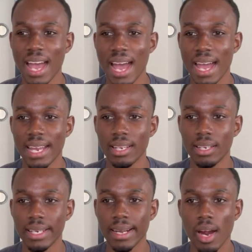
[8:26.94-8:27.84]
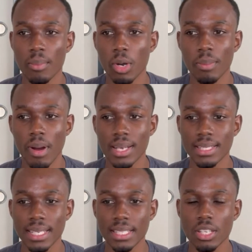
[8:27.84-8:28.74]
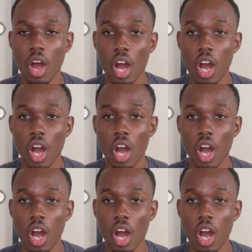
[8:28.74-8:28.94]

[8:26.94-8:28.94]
and the cardboard boxes